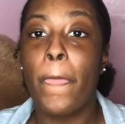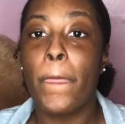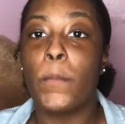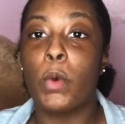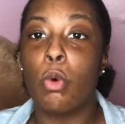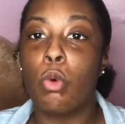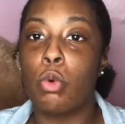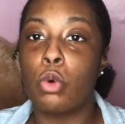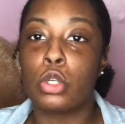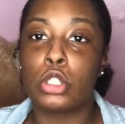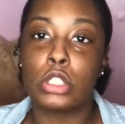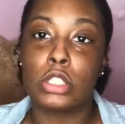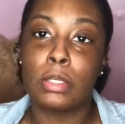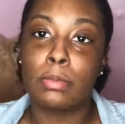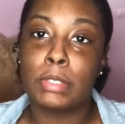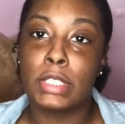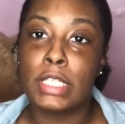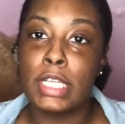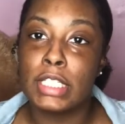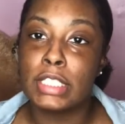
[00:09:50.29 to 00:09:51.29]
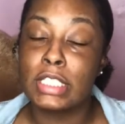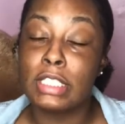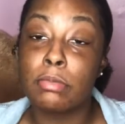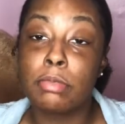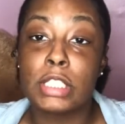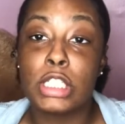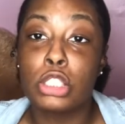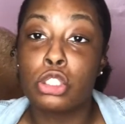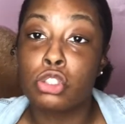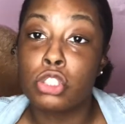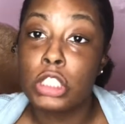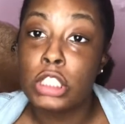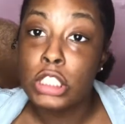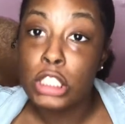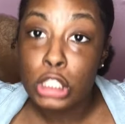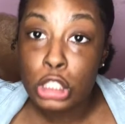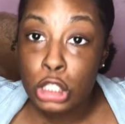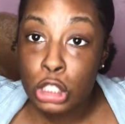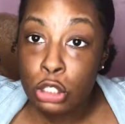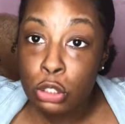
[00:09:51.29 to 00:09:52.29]
or something that seems interesting
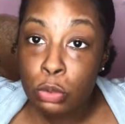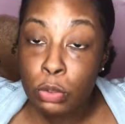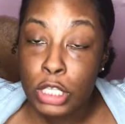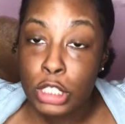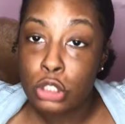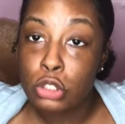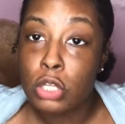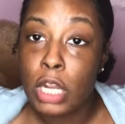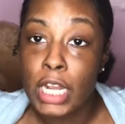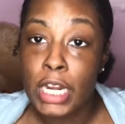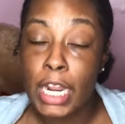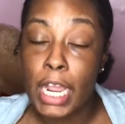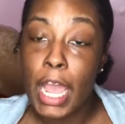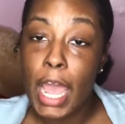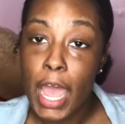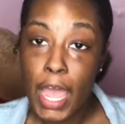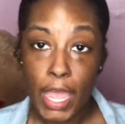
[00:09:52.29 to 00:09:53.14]
to you and try that